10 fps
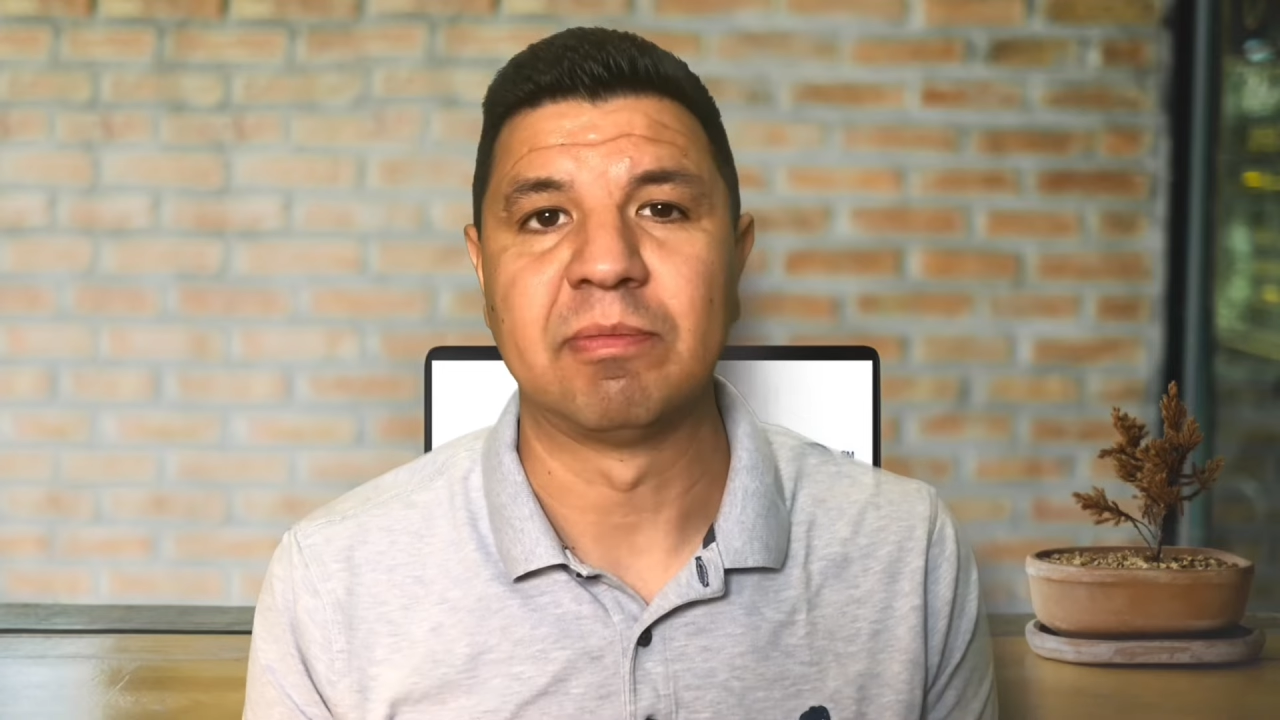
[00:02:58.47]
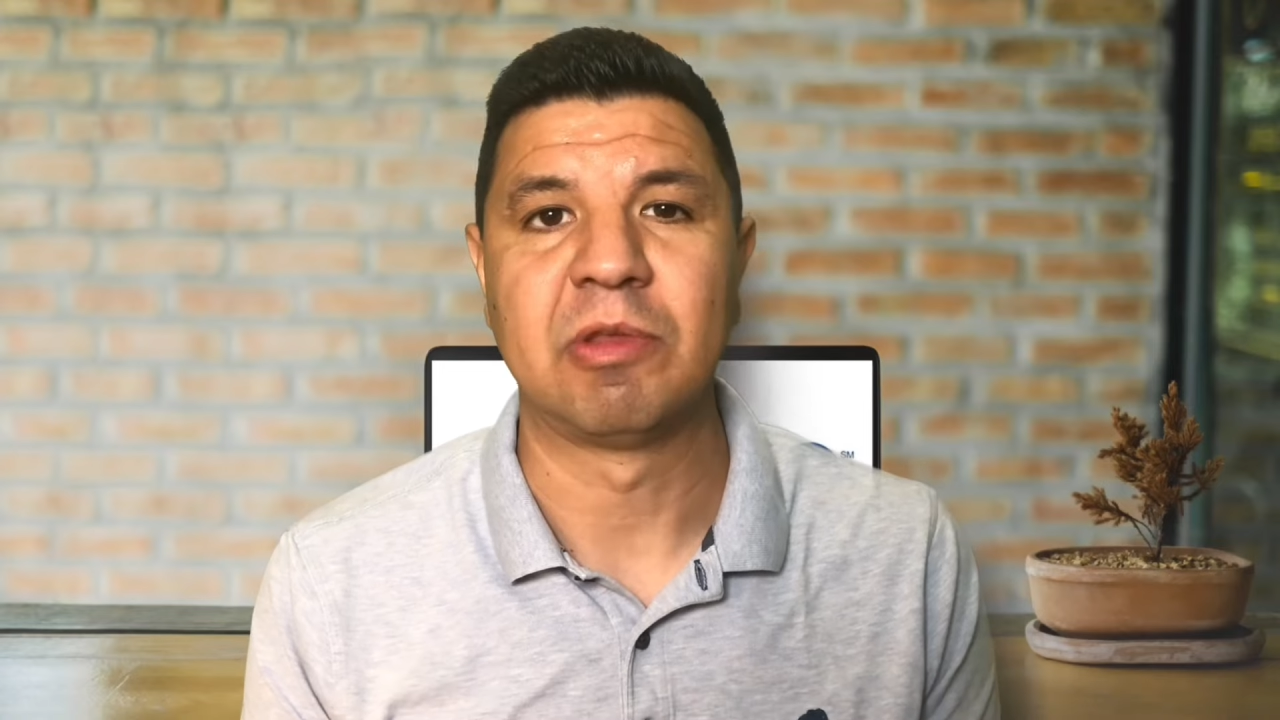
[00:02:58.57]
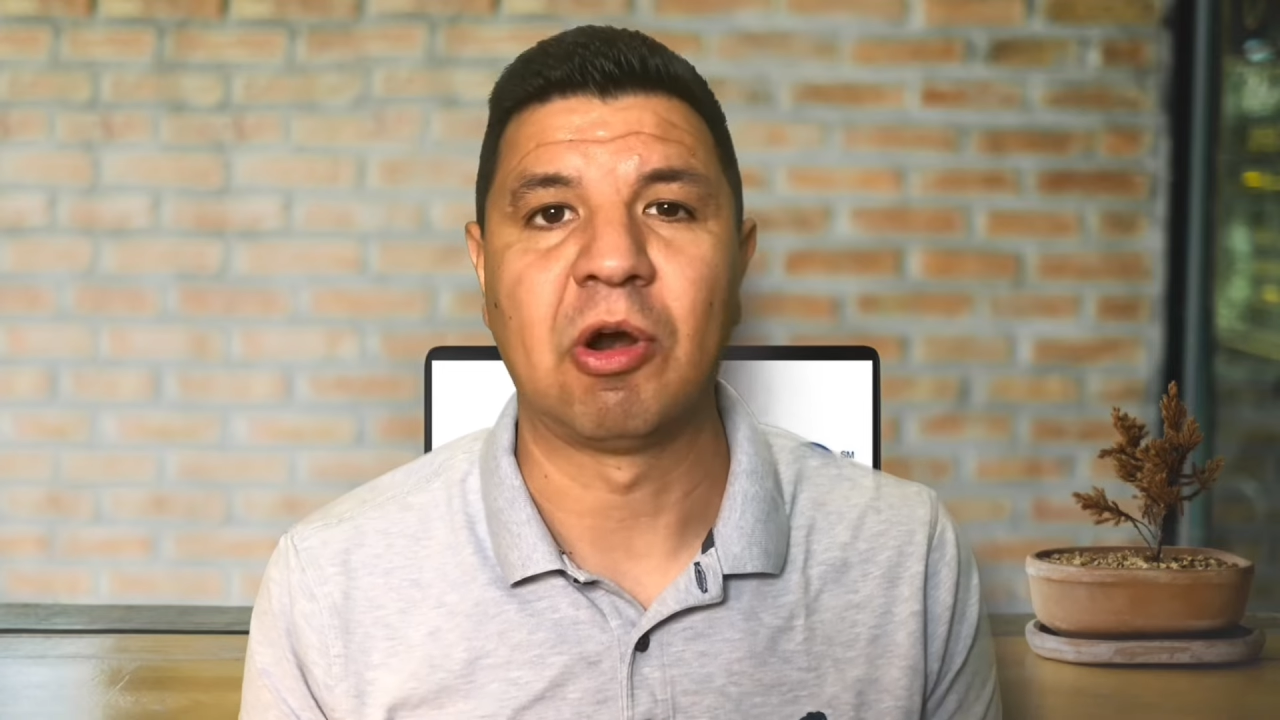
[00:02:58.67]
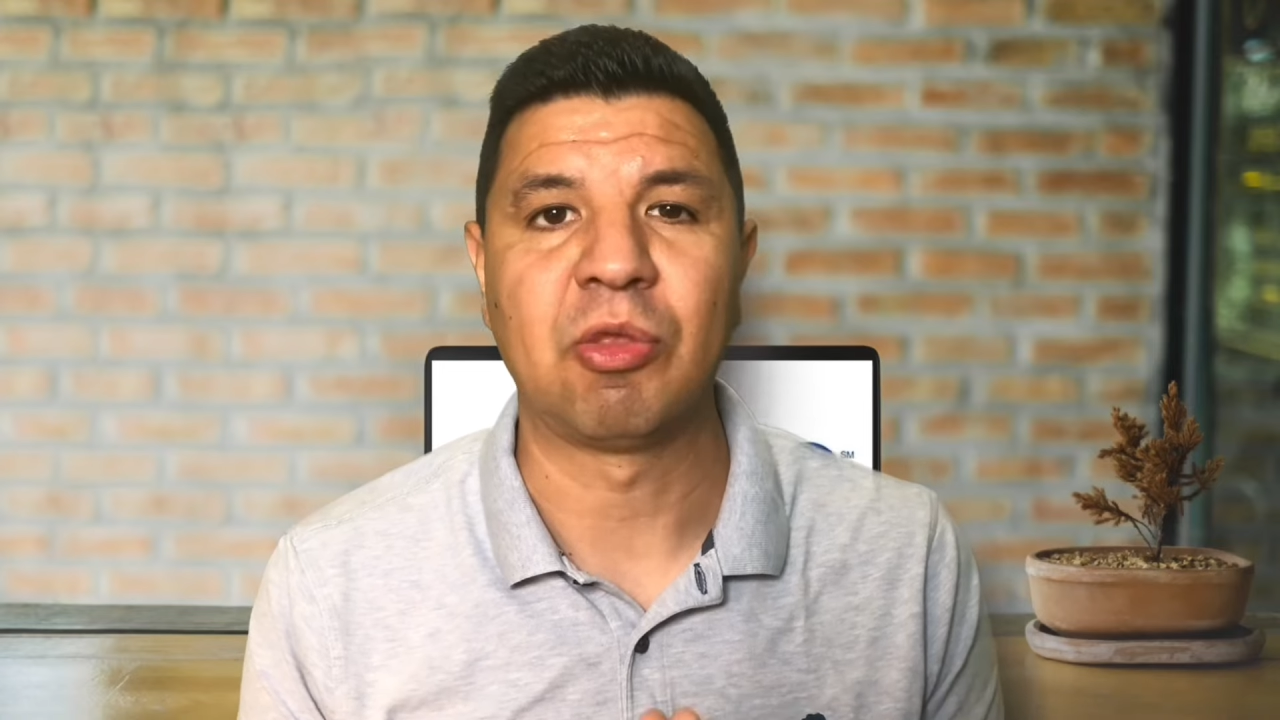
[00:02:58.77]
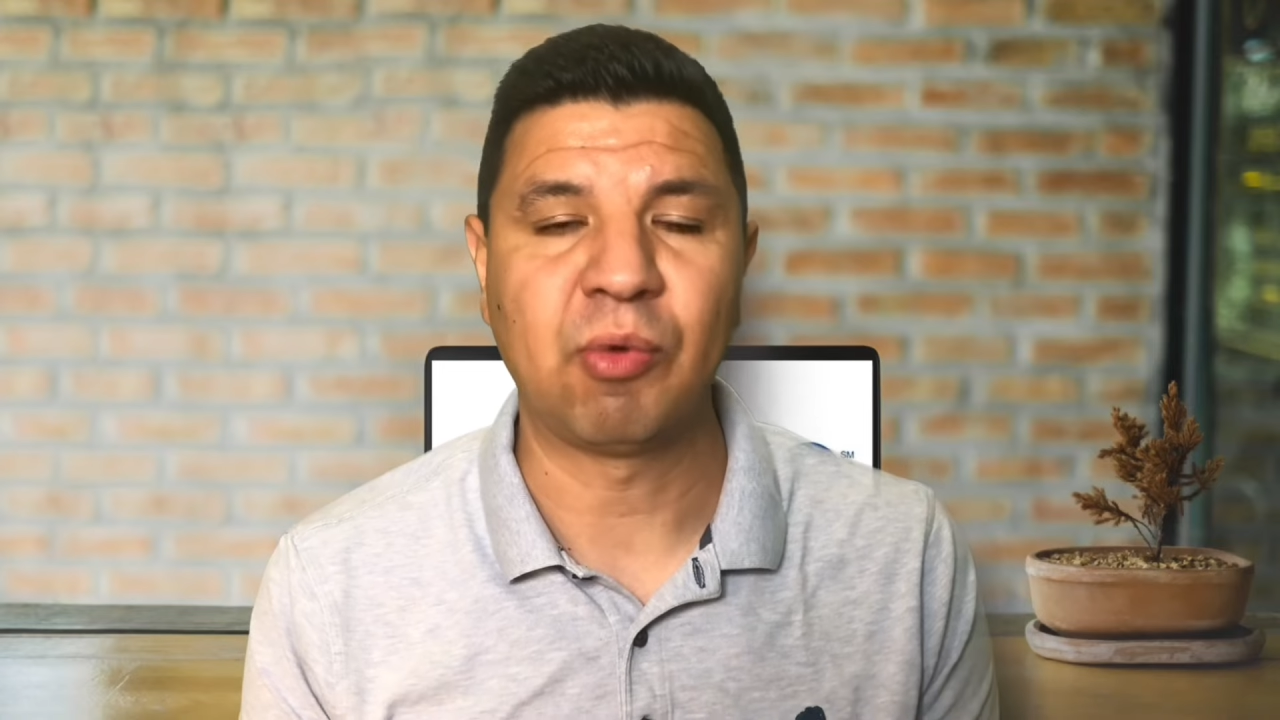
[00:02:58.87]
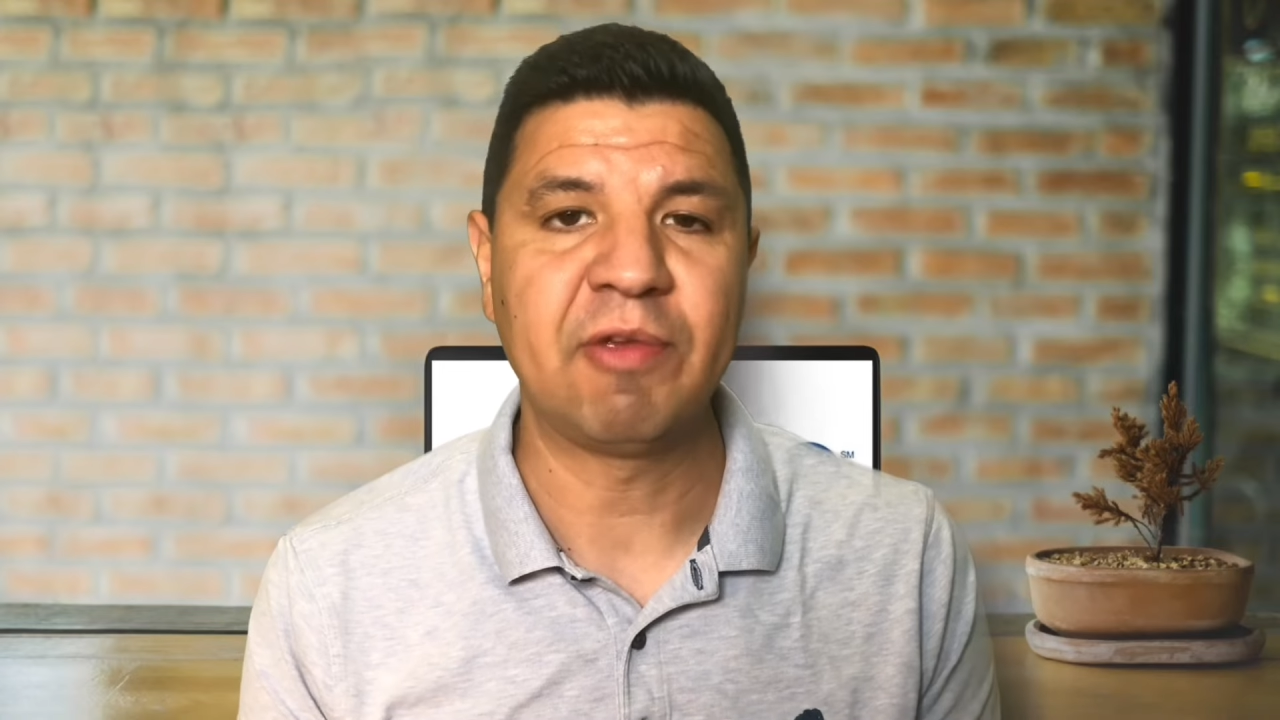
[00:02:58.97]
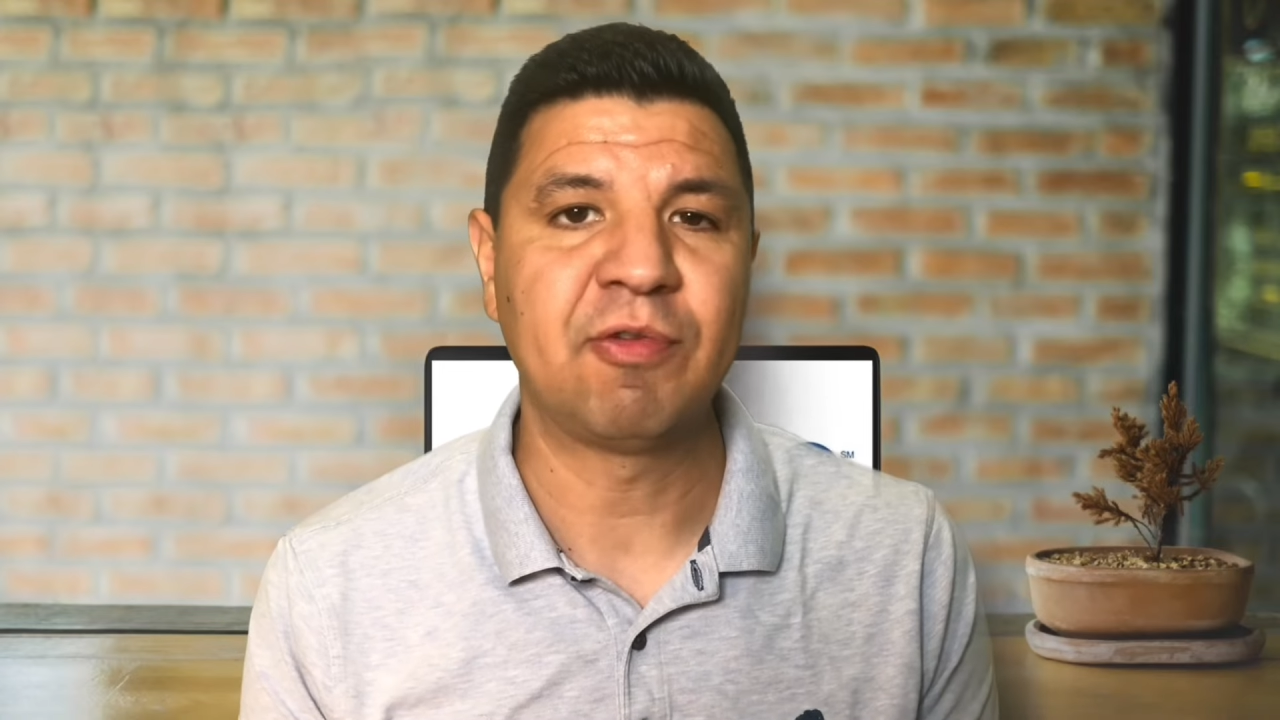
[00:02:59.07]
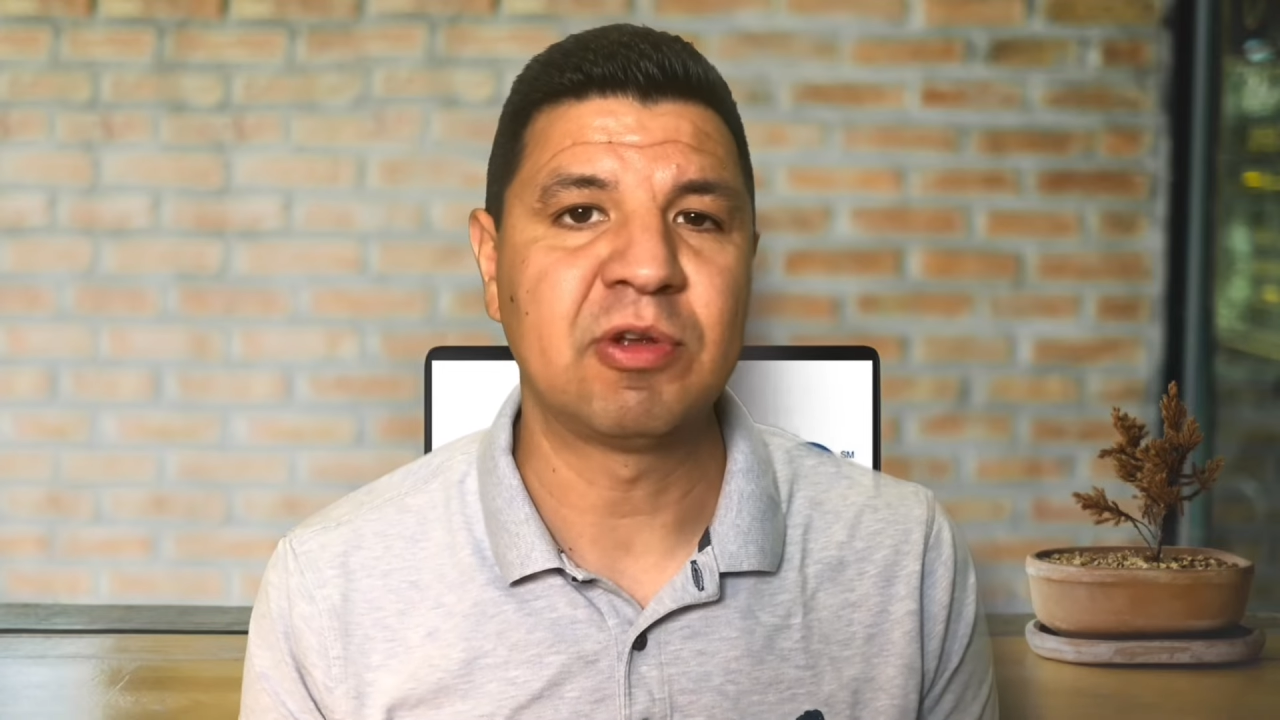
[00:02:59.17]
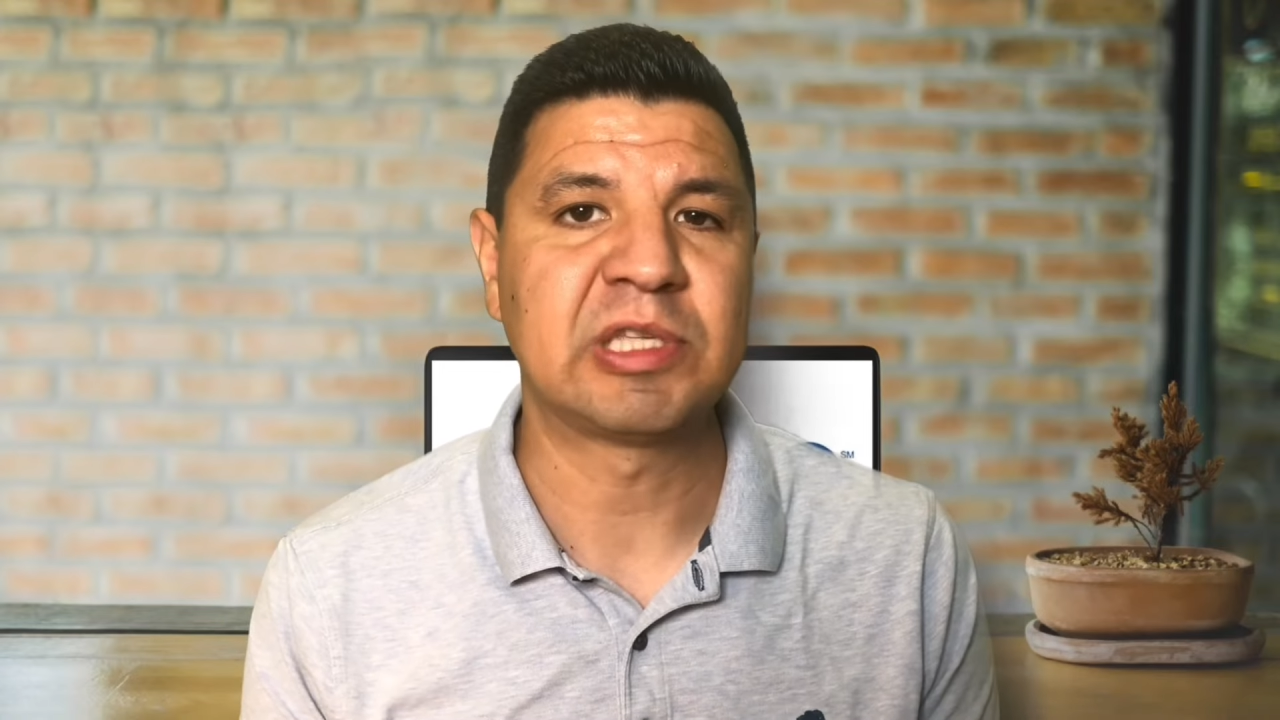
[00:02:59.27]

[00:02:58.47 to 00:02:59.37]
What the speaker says: there are three foods